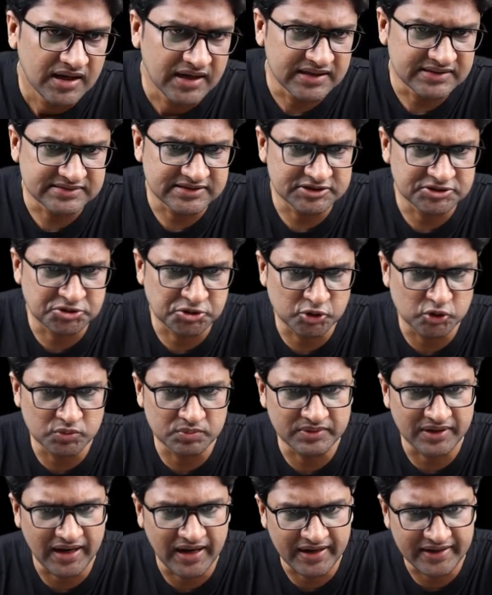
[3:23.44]
Let's
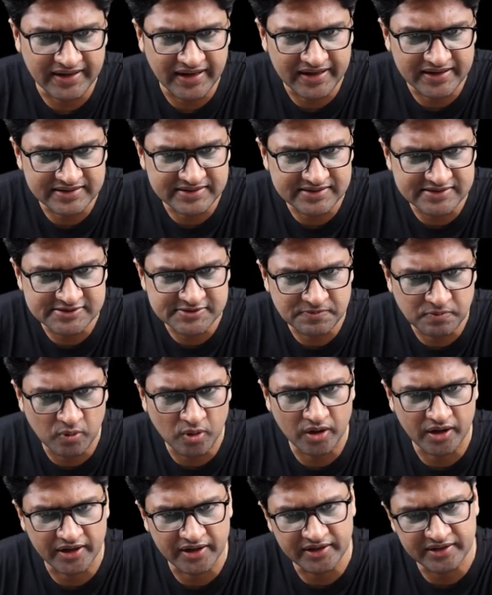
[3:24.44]
assume that at this
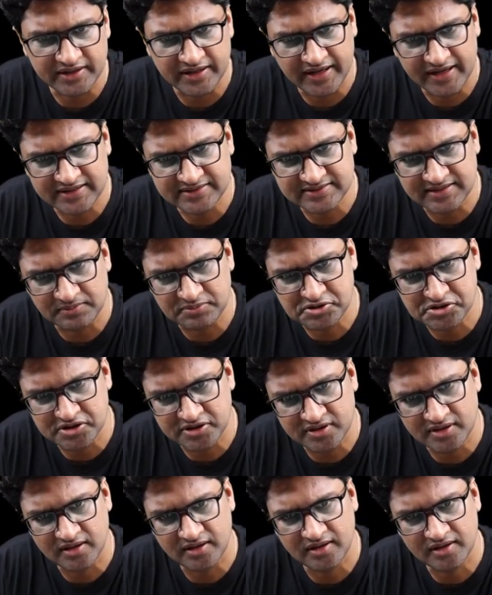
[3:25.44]
point,
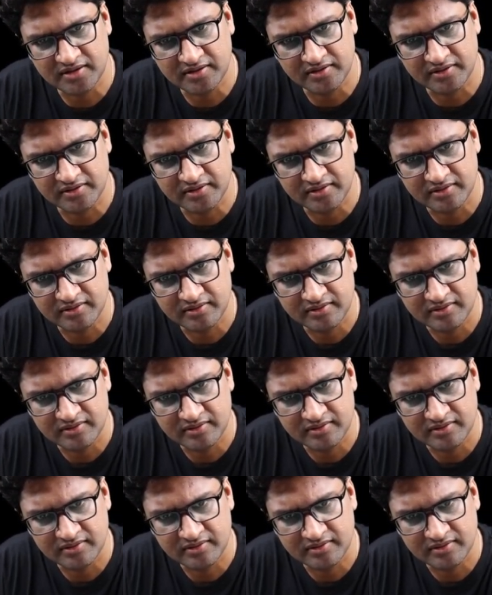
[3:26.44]
exception occurred.